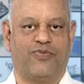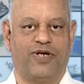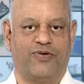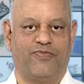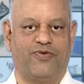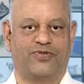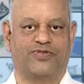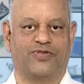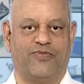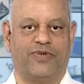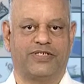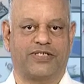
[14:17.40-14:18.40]
many books, so
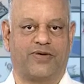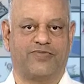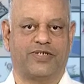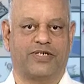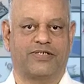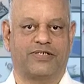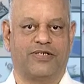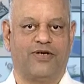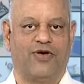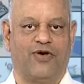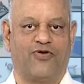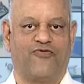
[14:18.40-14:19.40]
many subjects.
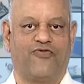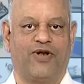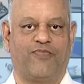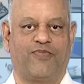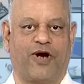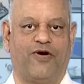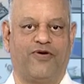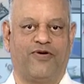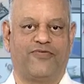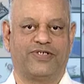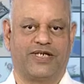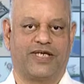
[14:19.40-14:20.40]
You feel proud
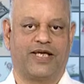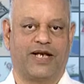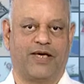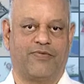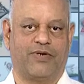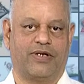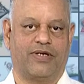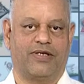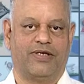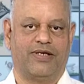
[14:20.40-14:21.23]
of visiting a library.